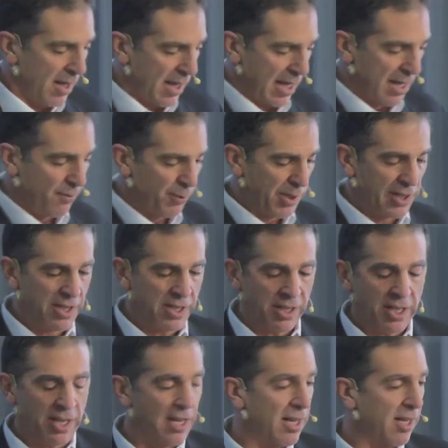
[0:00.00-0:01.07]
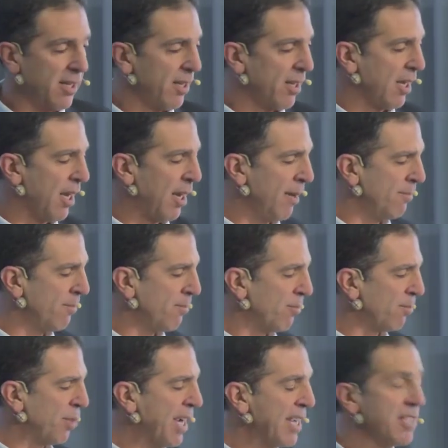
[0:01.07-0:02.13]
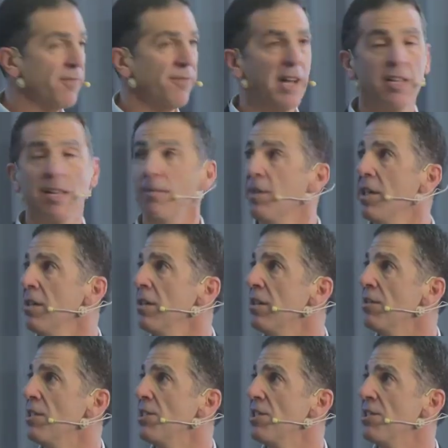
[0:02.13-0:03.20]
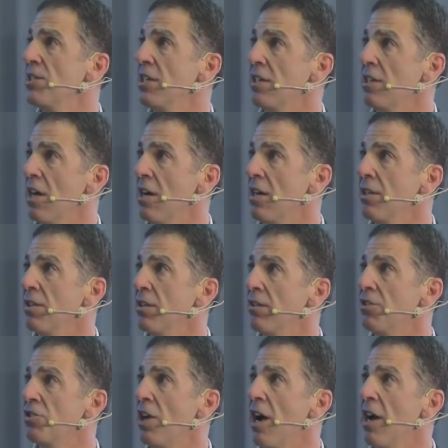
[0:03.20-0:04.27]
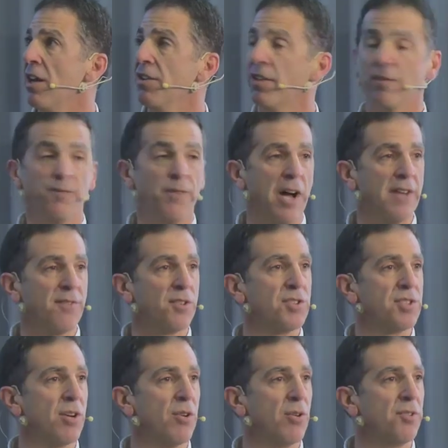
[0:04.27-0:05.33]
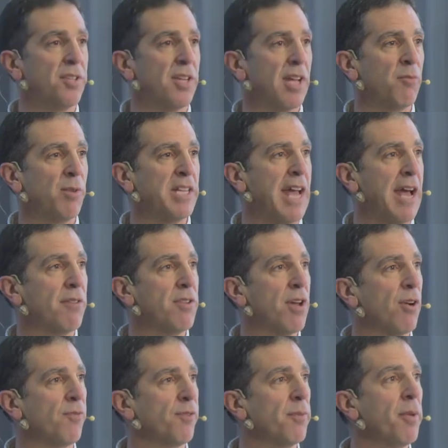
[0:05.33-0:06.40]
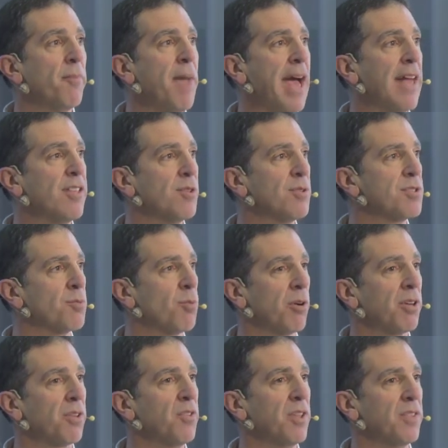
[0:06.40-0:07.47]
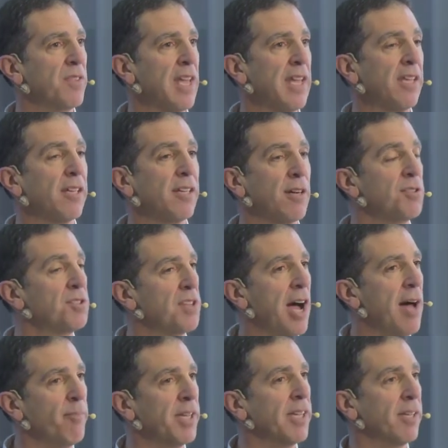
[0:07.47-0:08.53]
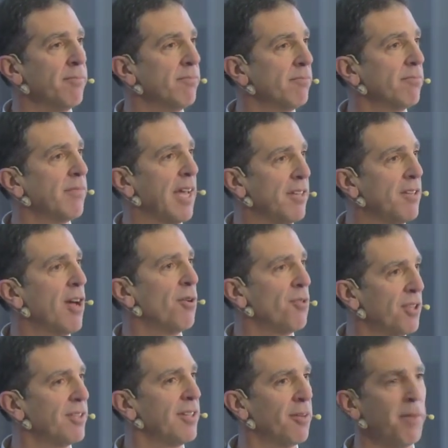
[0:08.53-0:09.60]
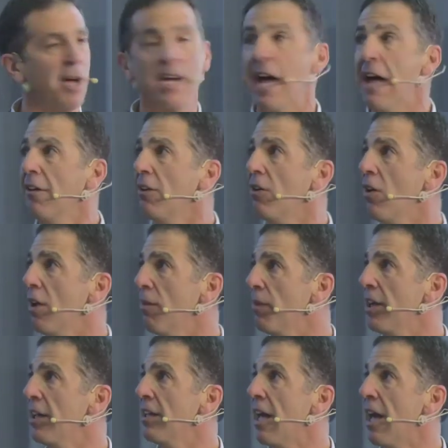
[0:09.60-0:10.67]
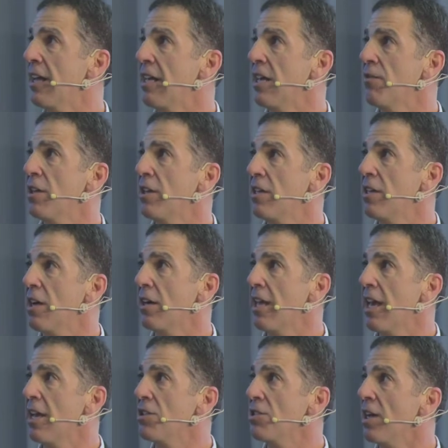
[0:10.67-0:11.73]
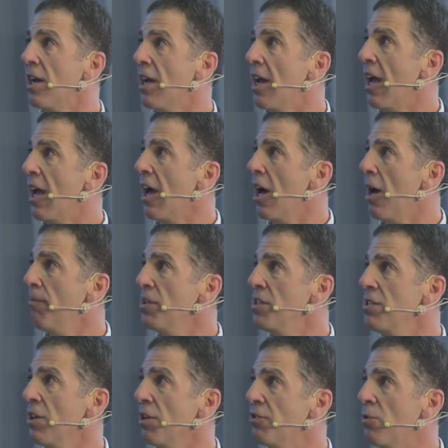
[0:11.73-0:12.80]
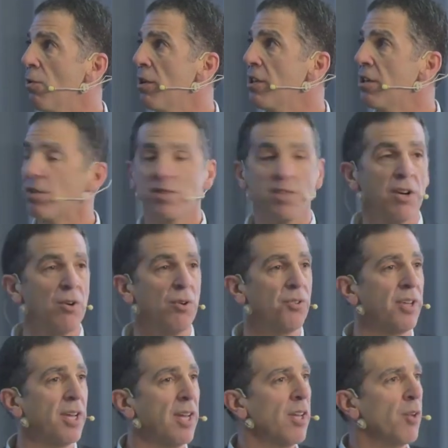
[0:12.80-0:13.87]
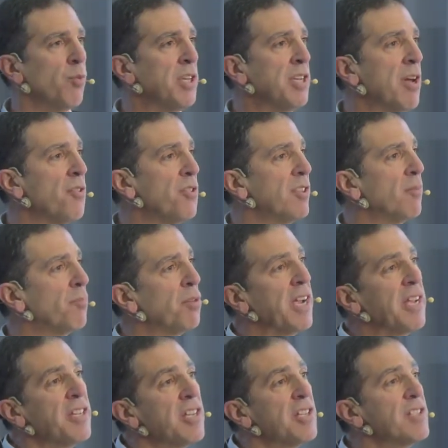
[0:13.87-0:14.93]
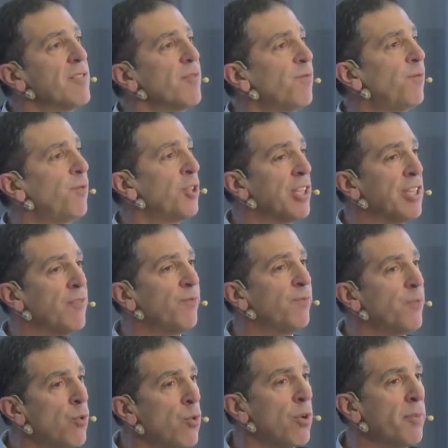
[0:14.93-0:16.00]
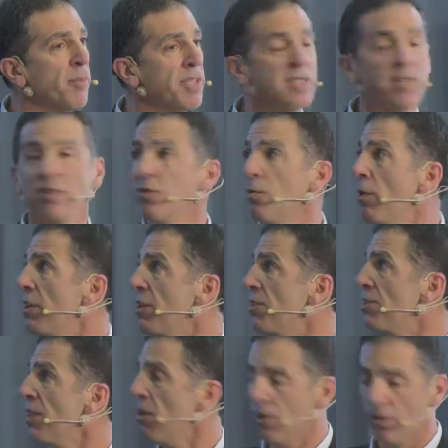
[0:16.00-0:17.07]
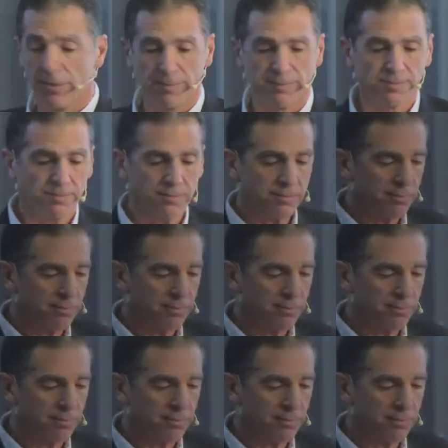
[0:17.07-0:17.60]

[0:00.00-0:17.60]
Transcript: And if we look at a brain development, this is a young child at 5 years old, and we now know from Emmanuel's work that they could go shopping and know that they'll buy alcohol, but even at a young age. Up until 20 years old, we know that the brain doesn't fully form until 20 years old,